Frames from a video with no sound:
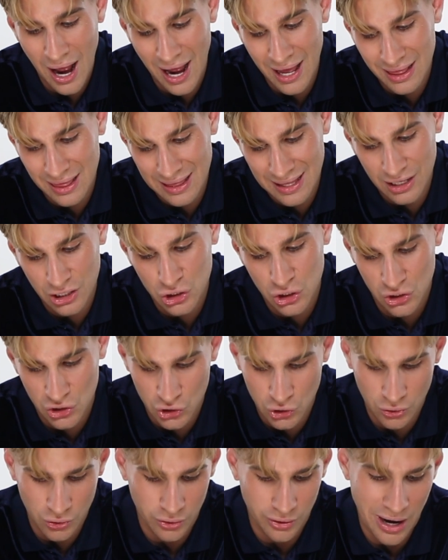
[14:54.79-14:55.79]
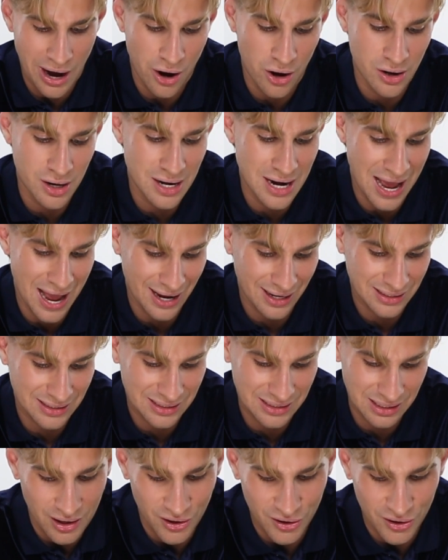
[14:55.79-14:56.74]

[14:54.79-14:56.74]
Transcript: I think she should do to her hair next.